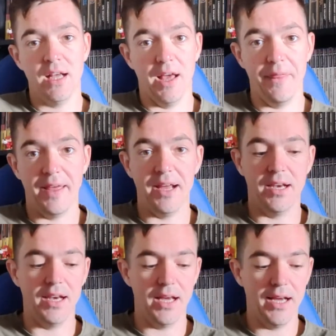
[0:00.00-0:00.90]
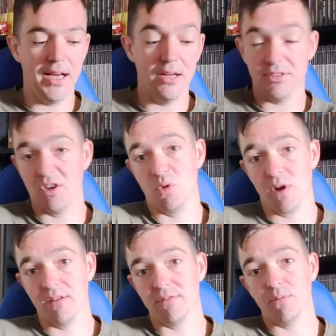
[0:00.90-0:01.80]
and then I'll tell you
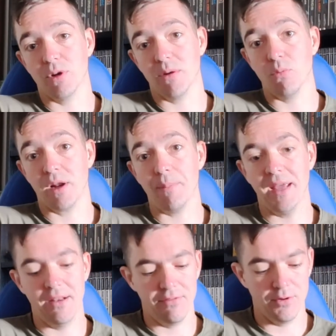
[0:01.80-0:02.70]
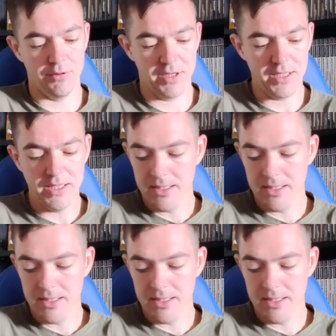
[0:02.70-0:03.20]
what I paid for it.